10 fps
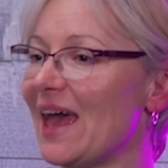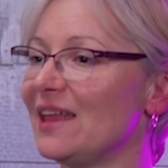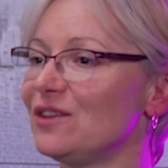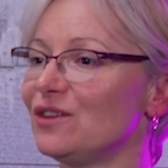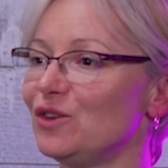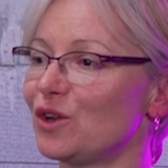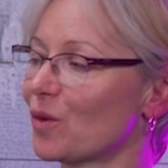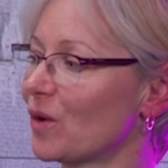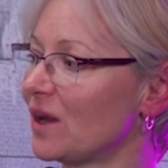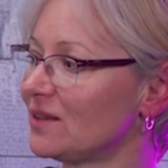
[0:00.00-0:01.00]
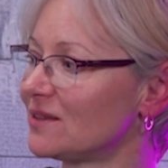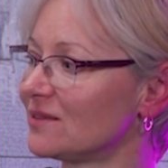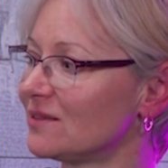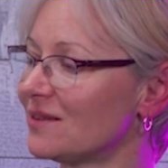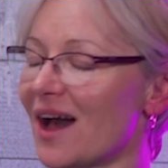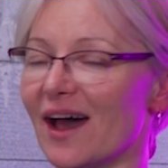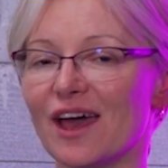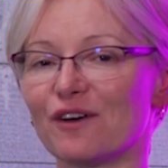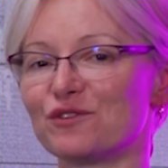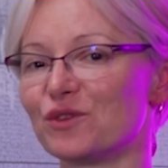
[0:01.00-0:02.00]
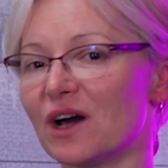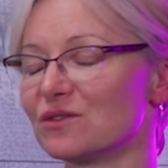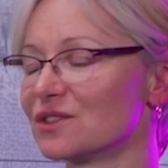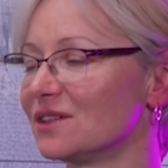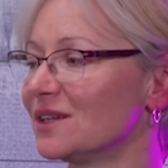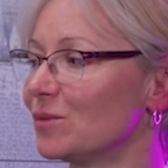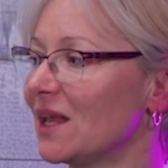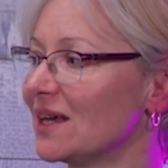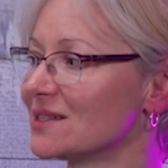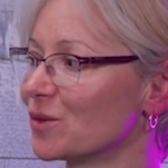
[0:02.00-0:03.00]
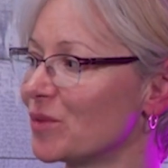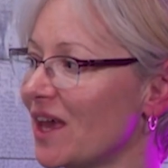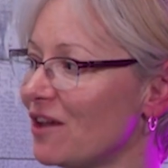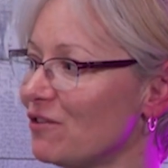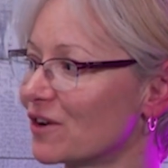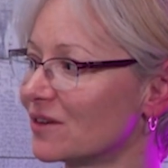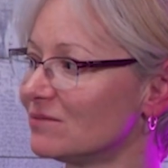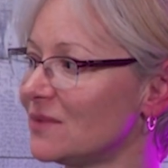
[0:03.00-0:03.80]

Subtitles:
And you know what? I have to counsel them less on behavior.